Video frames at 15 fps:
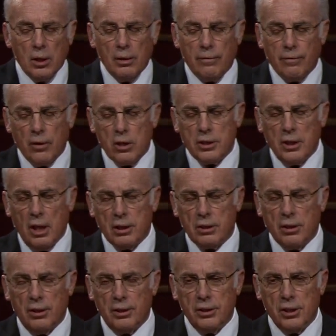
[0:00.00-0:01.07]
The first
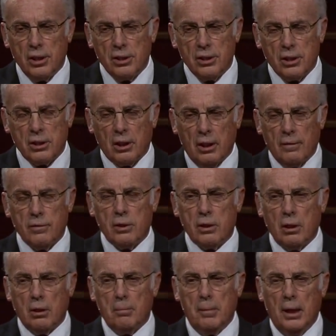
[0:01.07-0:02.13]
answer that Jesus gives
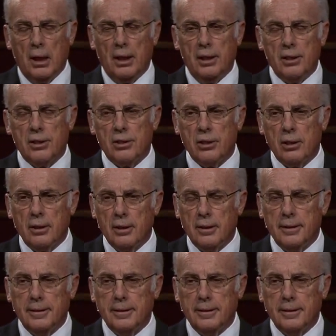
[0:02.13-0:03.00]
to the man is